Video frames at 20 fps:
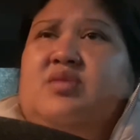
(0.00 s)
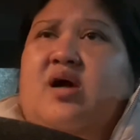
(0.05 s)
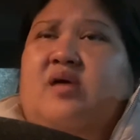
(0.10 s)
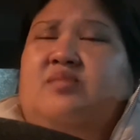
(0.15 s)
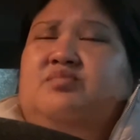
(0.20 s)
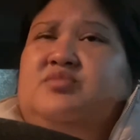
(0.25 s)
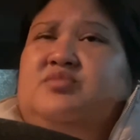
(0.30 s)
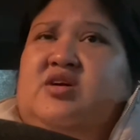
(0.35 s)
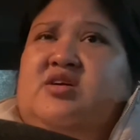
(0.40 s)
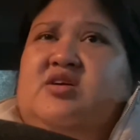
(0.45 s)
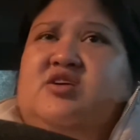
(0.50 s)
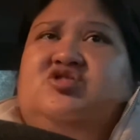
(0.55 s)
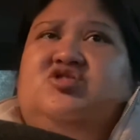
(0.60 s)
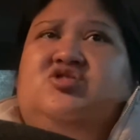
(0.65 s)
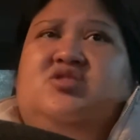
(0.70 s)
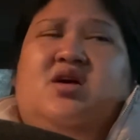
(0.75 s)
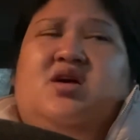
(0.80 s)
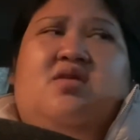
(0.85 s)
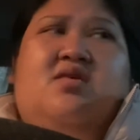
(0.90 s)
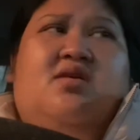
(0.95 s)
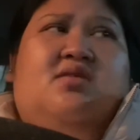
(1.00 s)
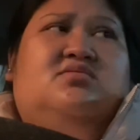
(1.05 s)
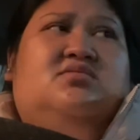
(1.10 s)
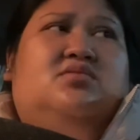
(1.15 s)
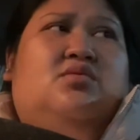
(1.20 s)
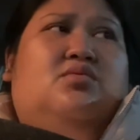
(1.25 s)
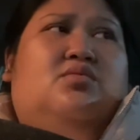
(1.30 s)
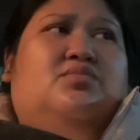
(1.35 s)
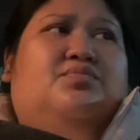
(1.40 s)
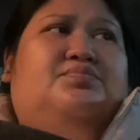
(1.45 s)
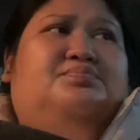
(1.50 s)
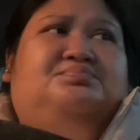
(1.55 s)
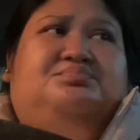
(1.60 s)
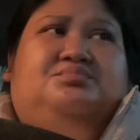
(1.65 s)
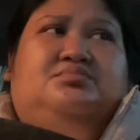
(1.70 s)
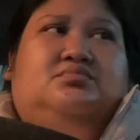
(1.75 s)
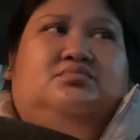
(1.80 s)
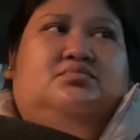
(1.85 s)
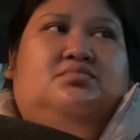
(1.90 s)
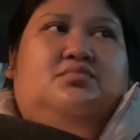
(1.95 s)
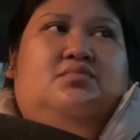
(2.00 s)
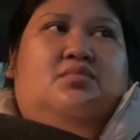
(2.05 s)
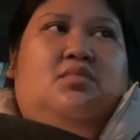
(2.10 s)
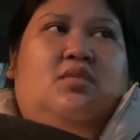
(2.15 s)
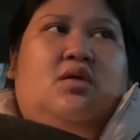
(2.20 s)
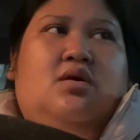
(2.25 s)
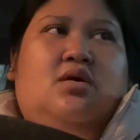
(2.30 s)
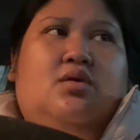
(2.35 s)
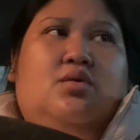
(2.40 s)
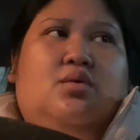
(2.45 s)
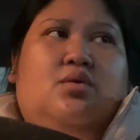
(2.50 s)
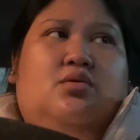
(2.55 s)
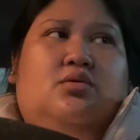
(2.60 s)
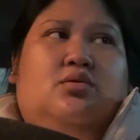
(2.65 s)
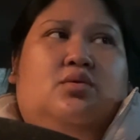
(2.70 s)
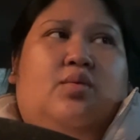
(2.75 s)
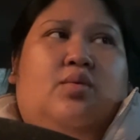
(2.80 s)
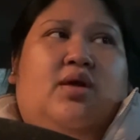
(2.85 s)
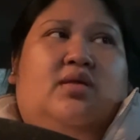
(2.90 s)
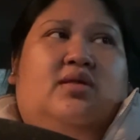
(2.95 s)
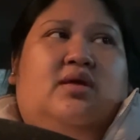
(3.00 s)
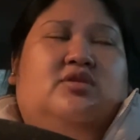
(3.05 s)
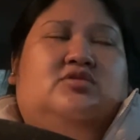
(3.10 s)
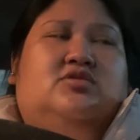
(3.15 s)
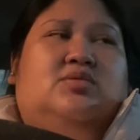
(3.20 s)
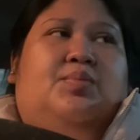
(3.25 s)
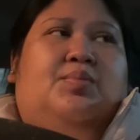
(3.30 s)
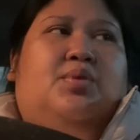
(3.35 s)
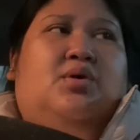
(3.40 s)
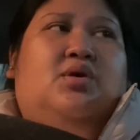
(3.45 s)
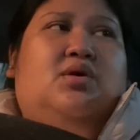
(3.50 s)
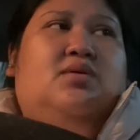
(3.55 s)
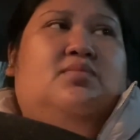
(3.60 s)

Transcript: the kitchen area, so the way things are put,